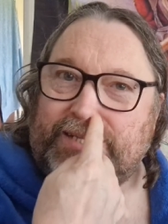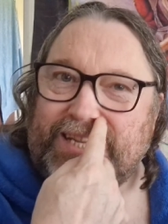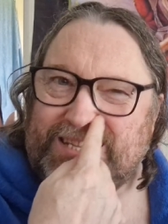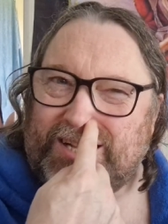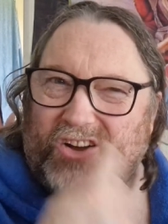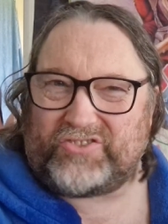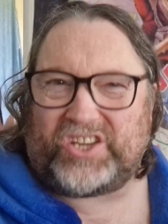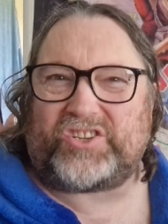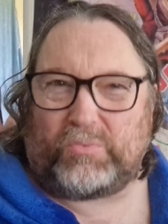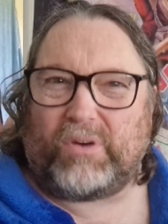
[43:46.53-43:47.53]
decent
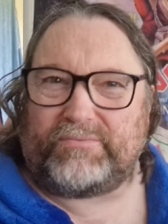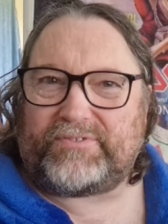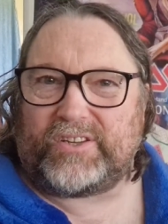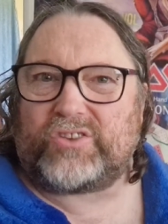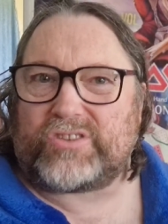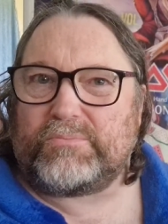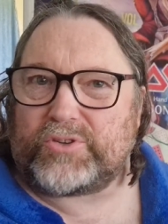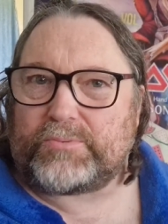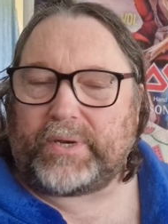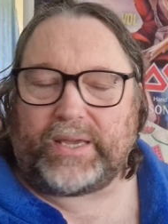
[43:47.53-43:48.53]
condition one for not so
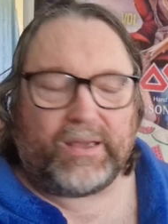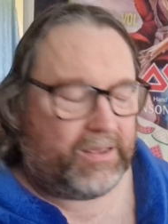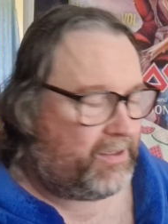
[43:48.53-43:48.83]
much money,